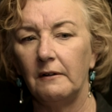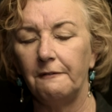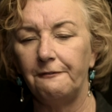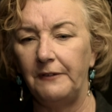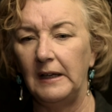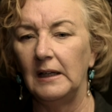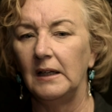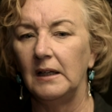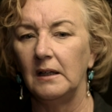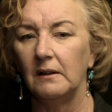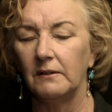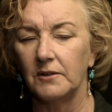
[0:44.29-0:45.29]

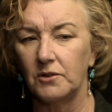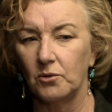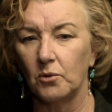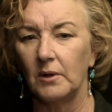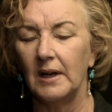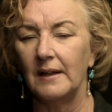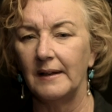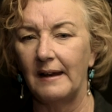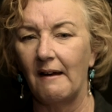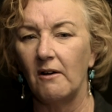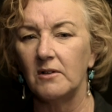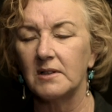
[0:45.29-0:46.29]
feeling the story and the
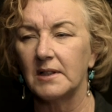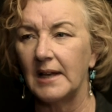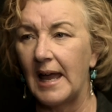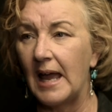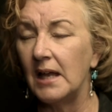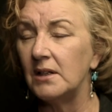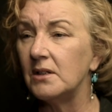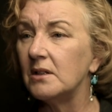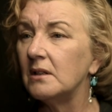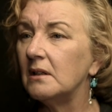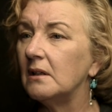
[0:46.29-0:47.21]
characters land